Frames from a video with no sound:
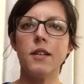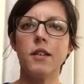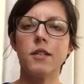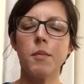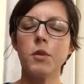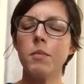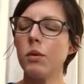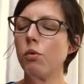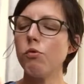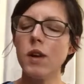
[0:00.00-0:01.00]
Sometimes
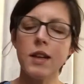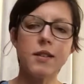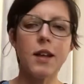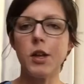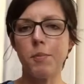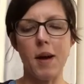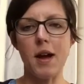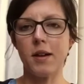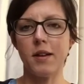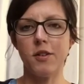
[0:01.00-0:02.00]
it will really set you
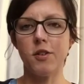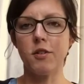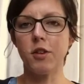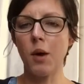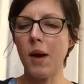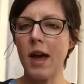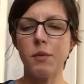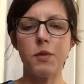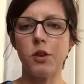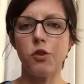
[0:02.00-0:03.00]
back to just go
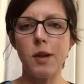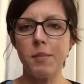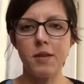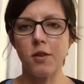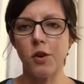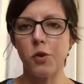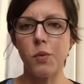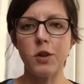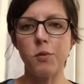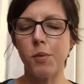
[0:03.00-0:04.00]
ahead with a treatment cycle
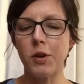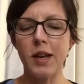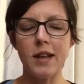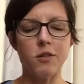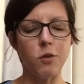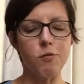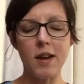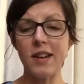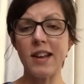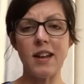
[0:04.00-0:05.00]
when your body is not
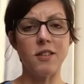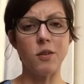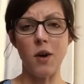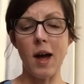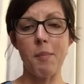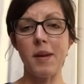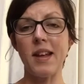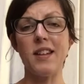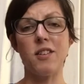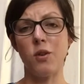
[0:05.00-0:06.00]
ready, it's not happy,
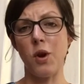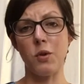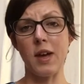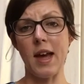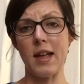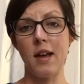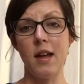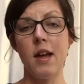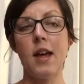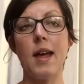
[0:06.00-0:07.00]
it's not okay.
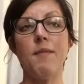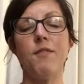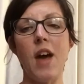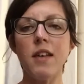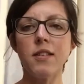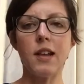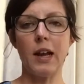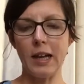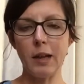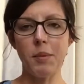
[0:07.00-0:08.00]
Invest a
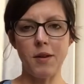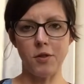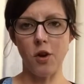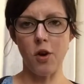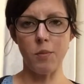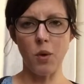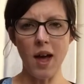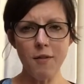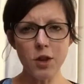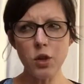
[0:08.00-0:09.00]
little bit of time,
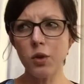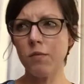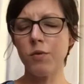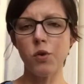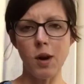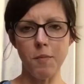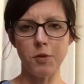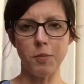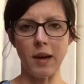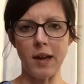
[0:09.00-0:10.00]
whatever you can feel
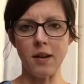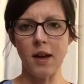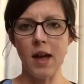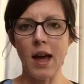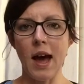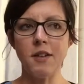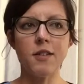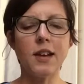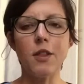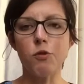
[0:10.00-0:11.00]
comfortable in, and
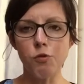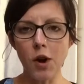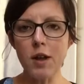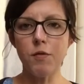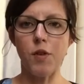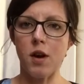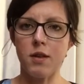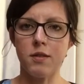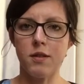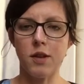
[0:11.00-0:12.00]
just get the right
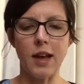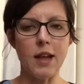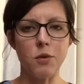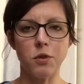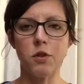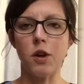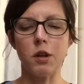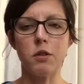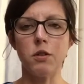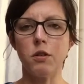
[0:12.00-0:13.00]
advice to get your
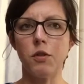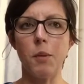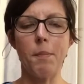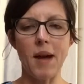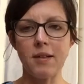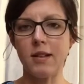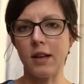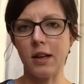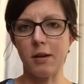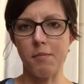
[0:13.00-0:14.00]
cycle the best that
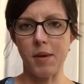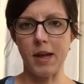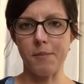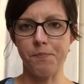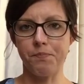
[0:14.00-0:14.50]
it can be.